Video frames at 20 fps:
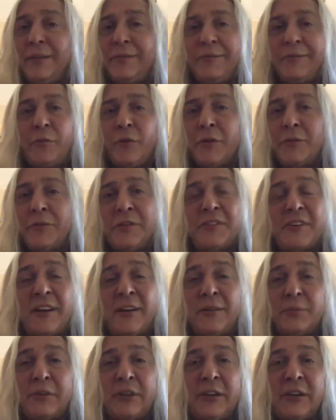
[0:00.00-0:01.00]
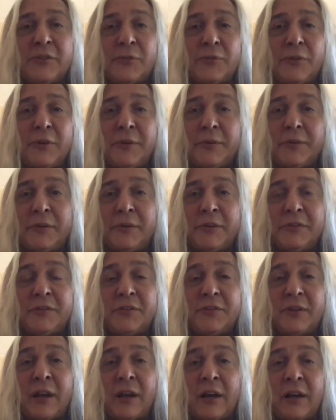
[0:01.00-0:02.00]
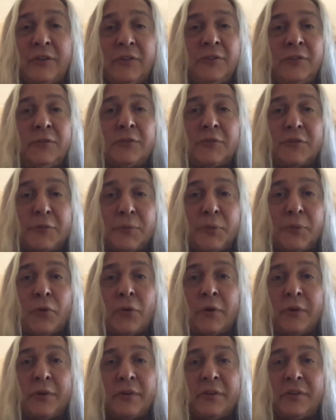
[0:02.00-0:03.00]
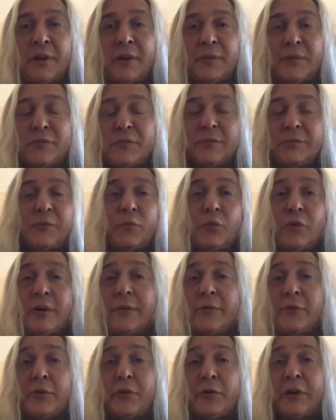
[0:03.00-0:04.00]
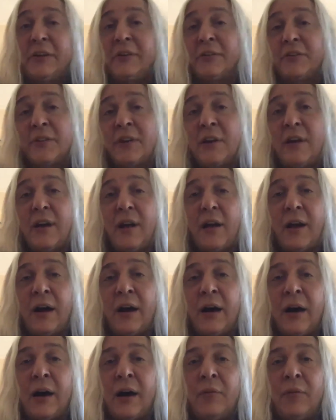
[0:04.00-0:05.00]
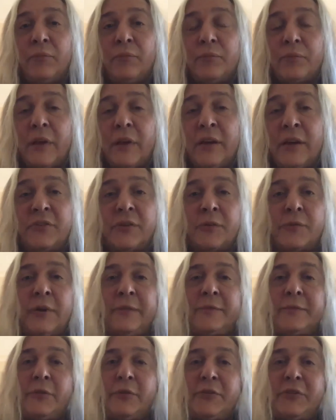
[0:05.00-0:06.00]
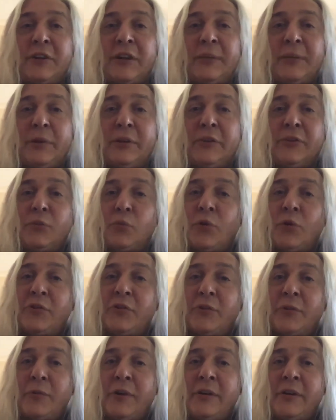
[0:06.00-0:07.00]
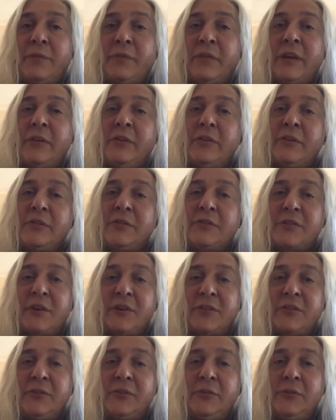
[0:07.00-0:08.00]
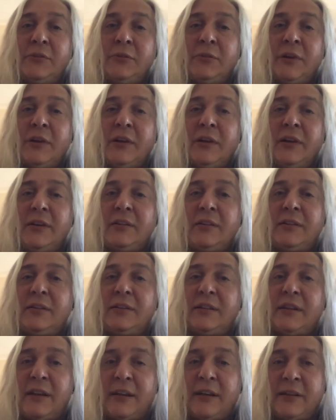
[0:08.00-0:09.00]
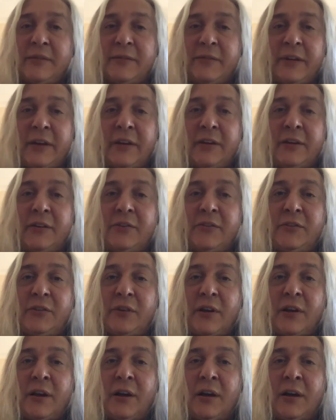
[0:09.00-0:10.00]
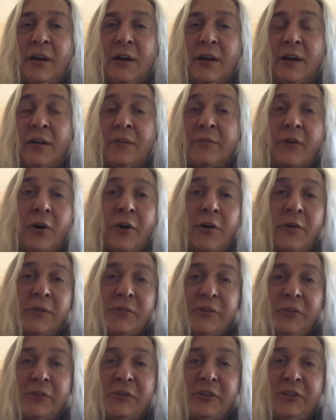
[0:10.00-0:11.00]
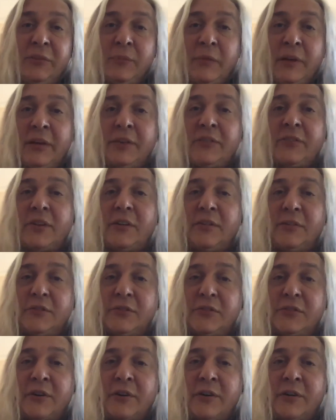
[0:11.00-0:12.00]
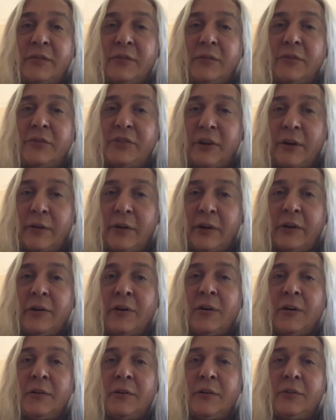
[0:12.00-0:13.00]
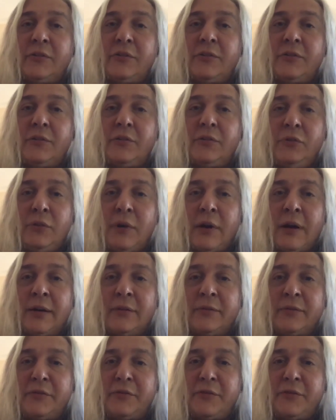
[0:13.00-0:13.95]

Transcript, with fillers: whether it's help desk, whether it's uh, user support, uh, whatever it is, um, it's a great first step because once you're in, then you can start to take advantage uh, of all your teammates and start sharing knowledge. You have